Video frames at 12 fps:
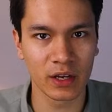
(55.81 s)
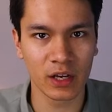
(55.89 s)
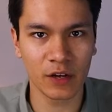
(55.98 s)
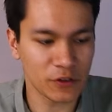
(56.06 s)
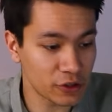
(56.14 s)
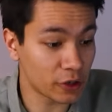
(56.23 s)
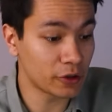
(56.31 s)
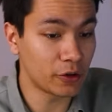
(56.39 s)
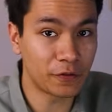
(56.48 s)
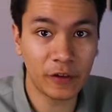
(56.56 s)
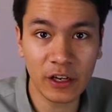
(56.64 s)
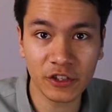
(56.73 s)
If it's not on your
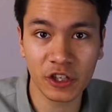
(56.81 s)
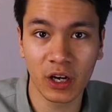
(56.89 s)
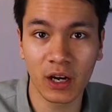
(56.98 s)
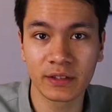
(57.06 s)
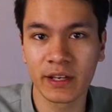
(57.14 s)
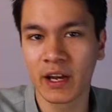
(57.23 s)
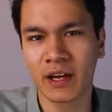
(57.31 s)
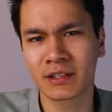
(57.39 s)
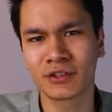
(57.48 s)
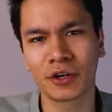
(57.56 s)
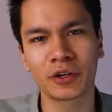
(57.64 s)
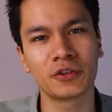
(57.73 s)
flashcards,
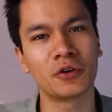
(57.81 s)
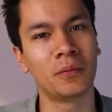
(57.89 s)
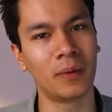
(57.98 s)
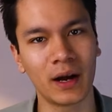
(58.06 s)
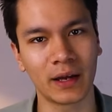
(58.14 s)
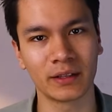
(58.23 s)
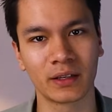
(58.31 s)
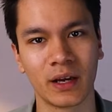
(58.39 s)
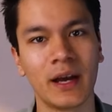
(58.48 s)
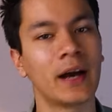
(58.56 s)
it's not in your mind.